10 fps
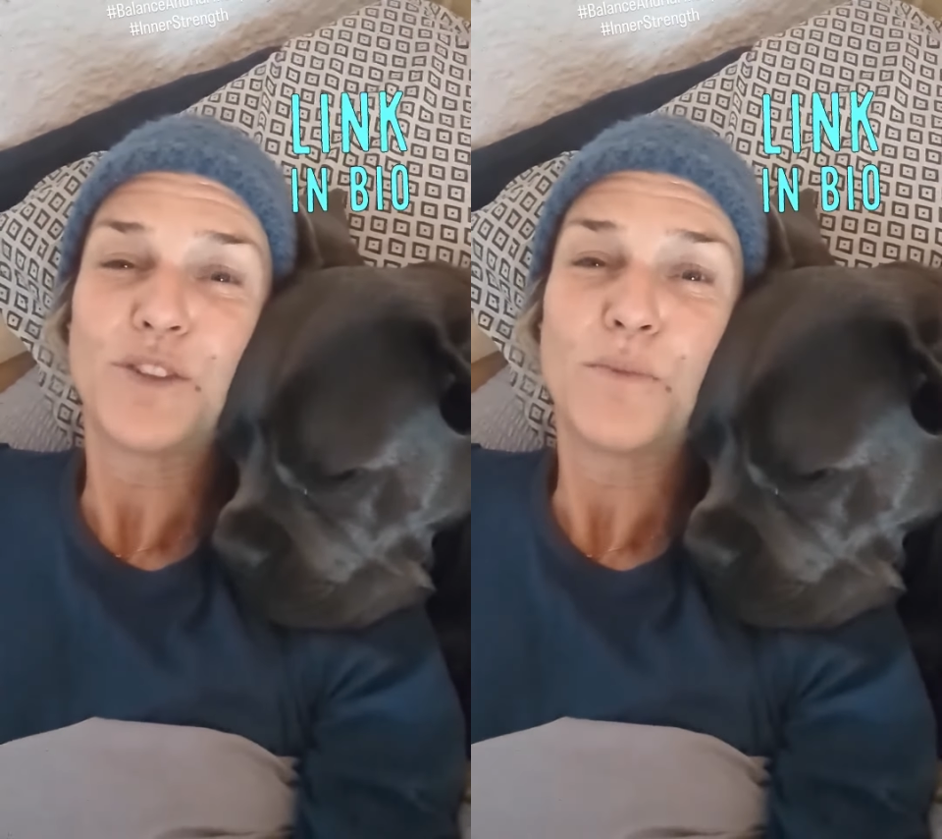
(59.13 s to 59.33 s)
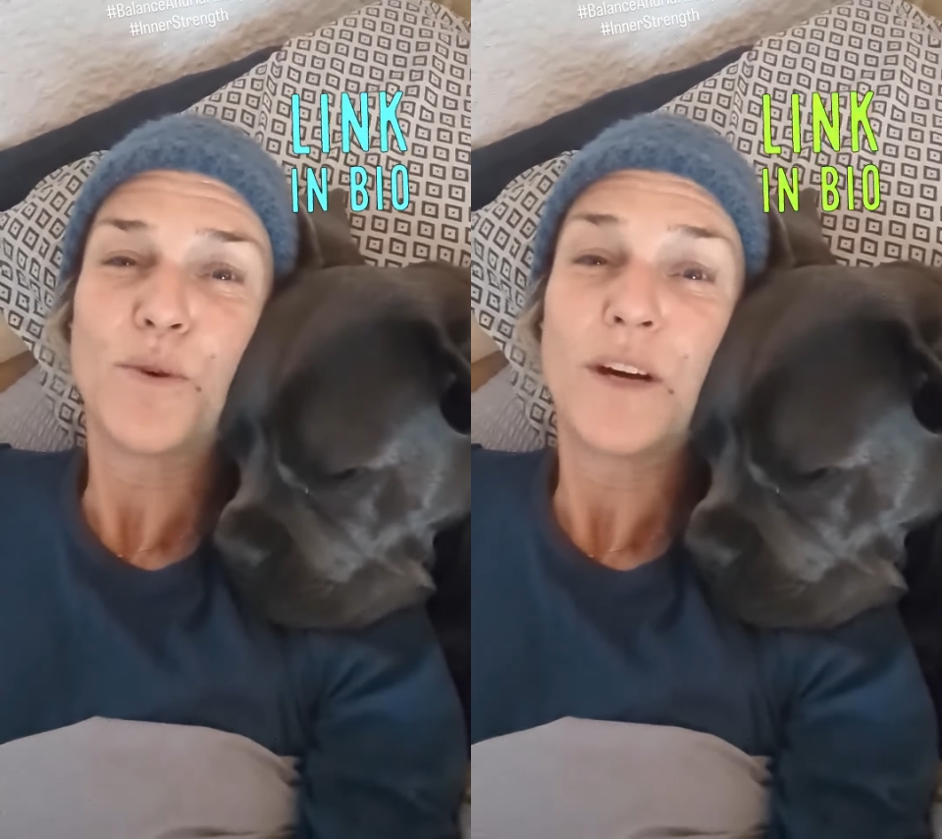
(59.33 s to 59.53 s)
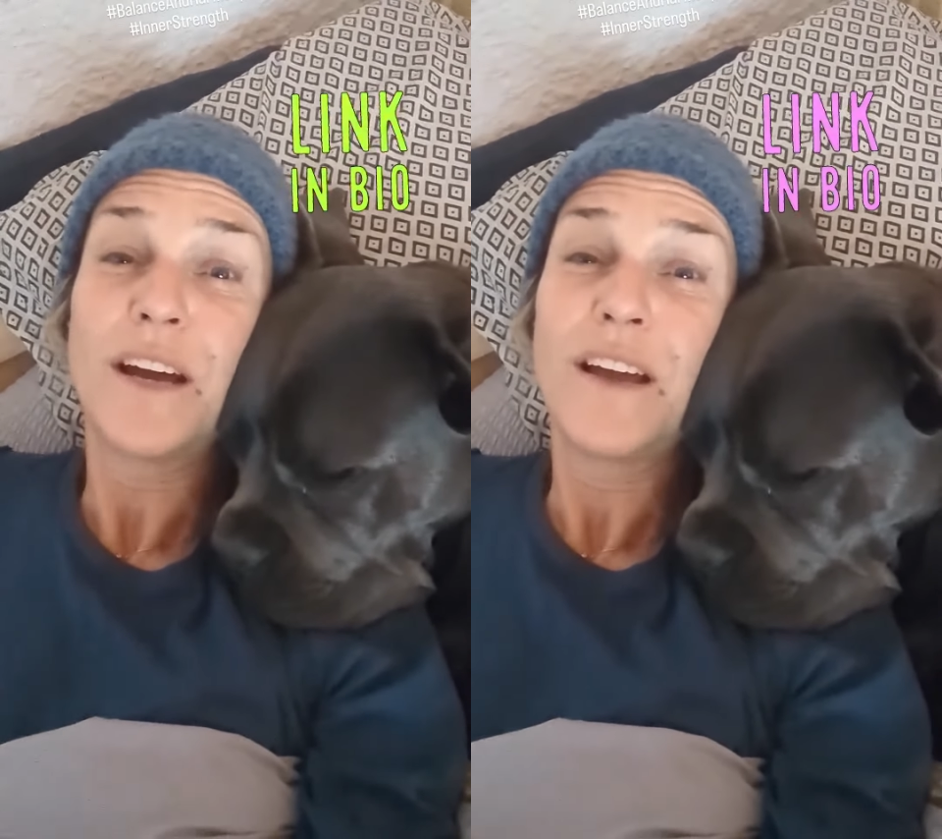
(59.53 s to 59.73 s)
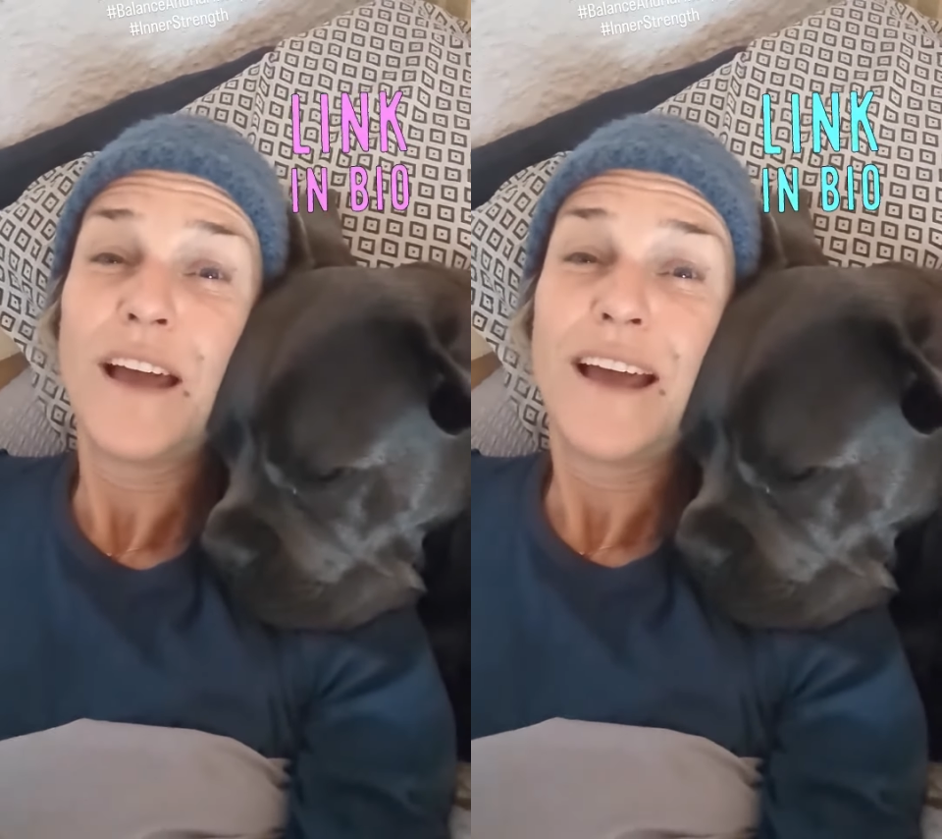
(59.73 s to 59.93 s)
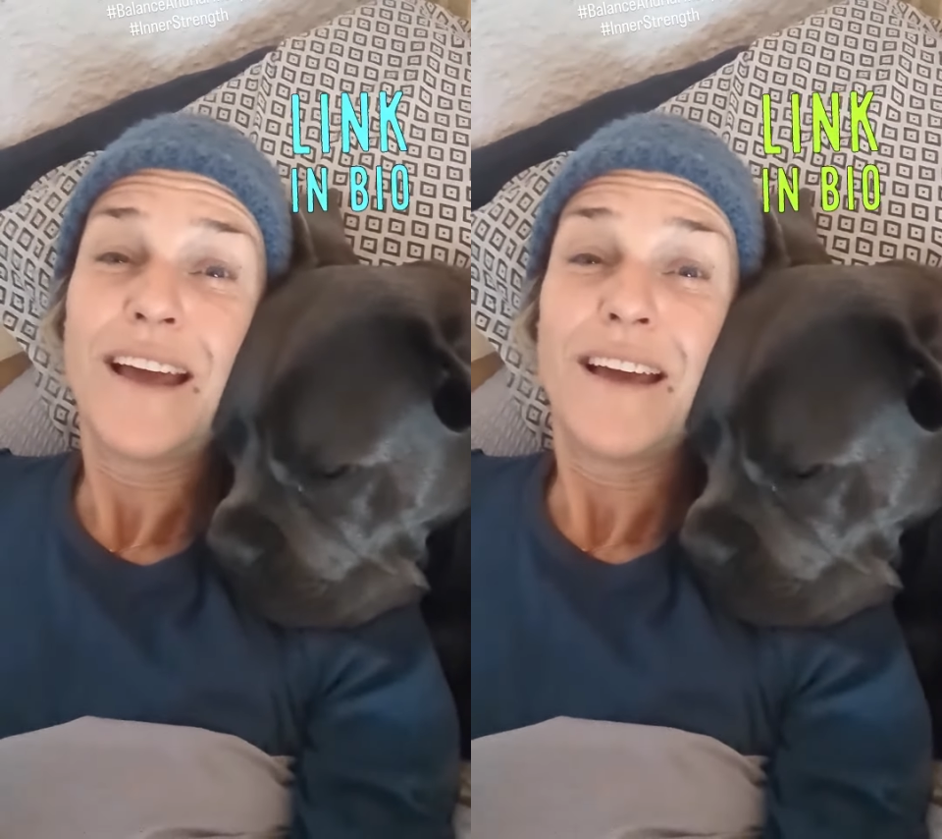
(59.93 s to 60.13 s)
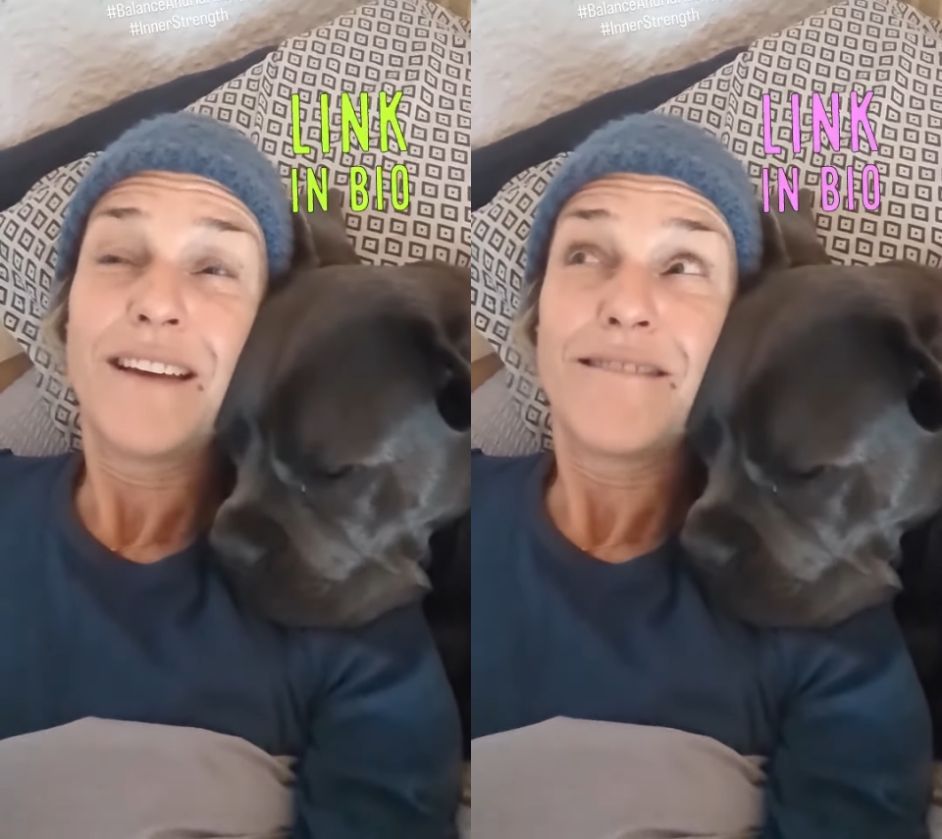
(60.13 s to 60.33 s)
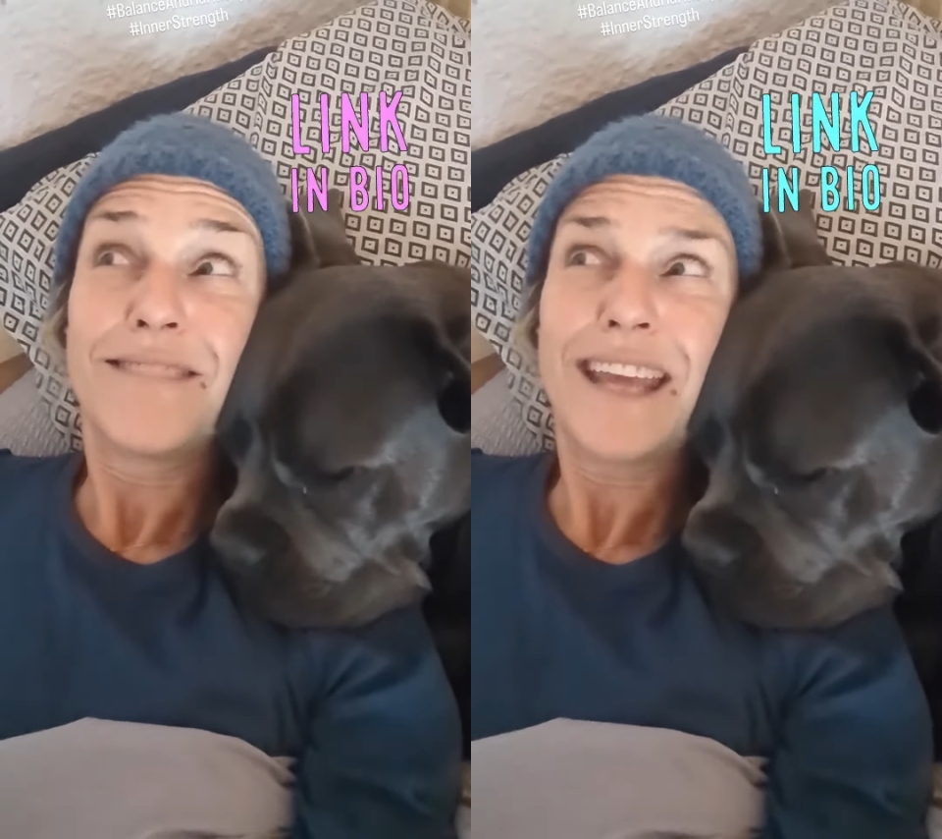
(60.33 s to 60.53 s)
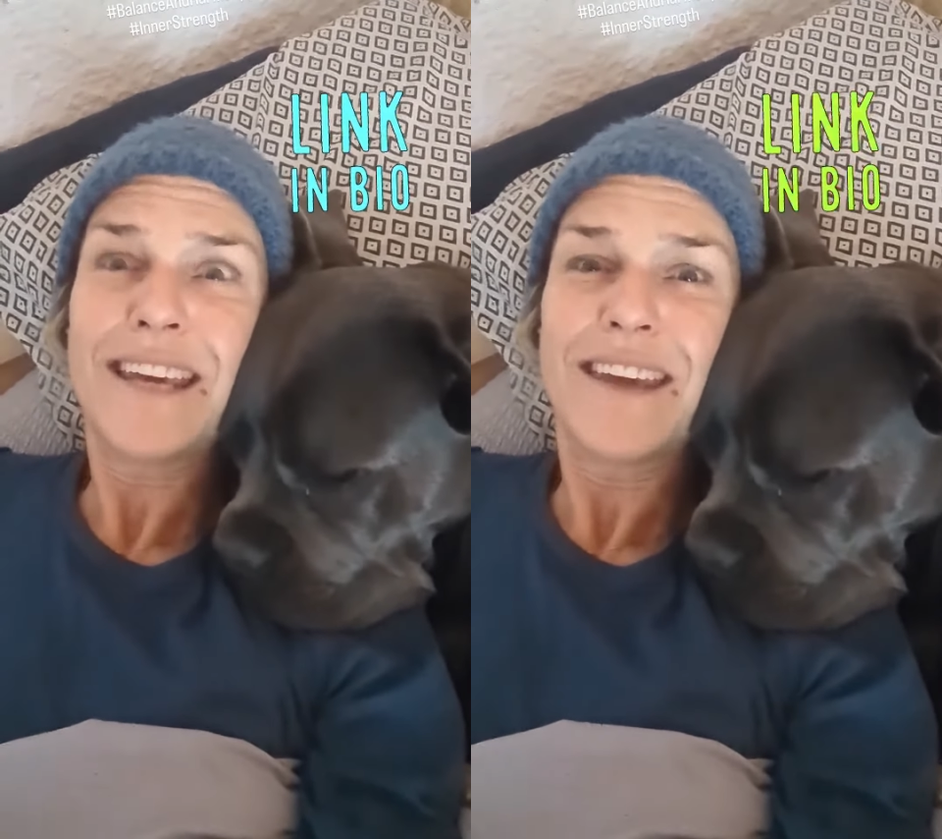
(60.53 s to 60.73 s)
you know, more
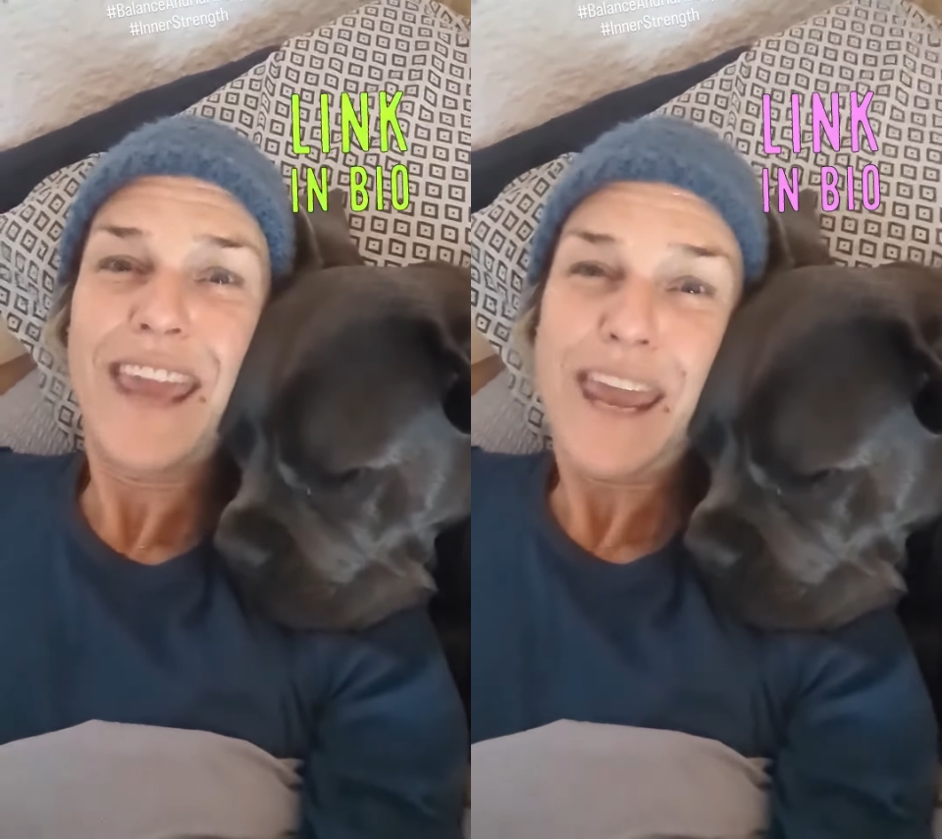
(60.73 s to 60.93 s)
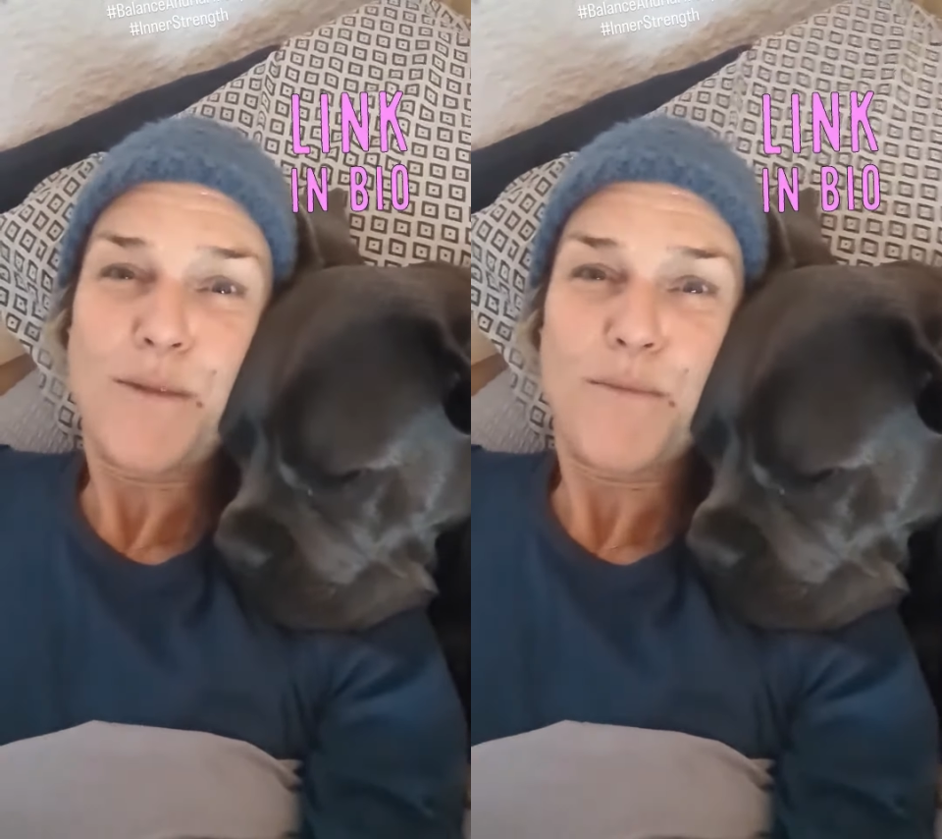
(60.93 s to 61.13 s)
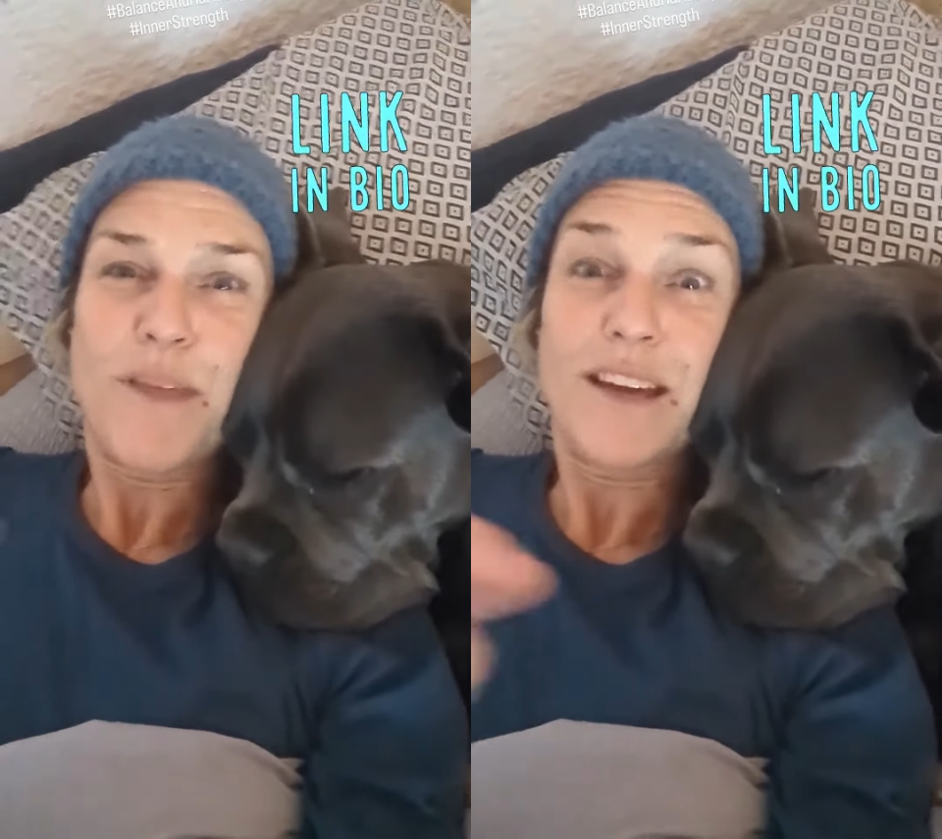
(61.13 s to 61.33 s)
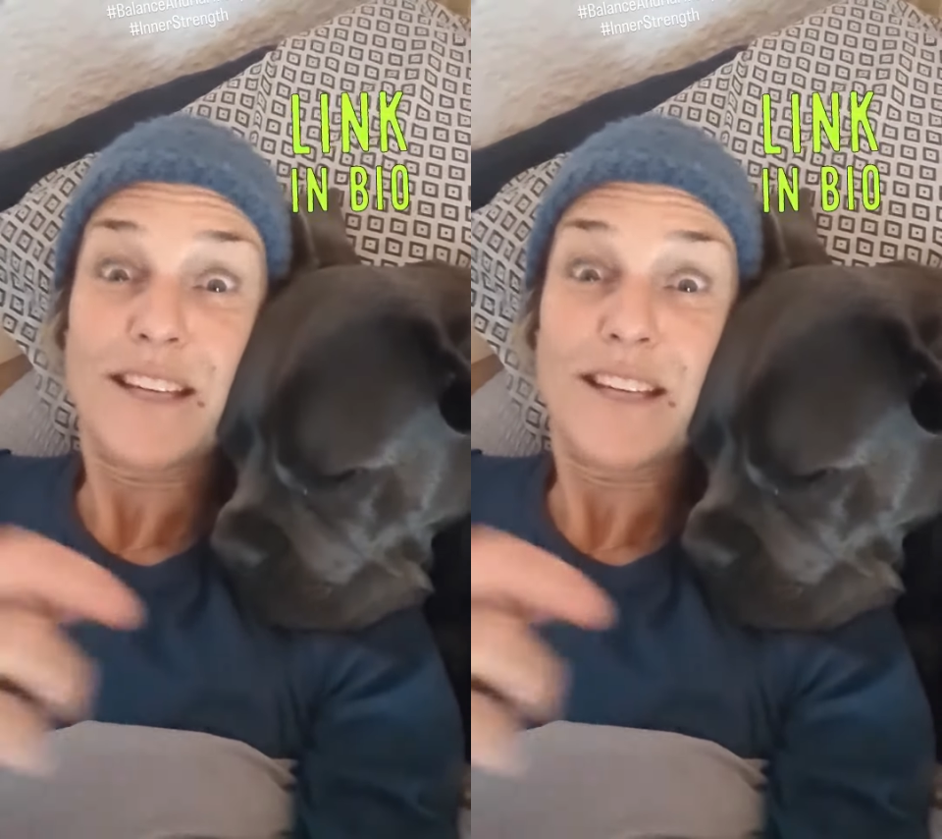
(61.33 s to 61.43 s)
like a game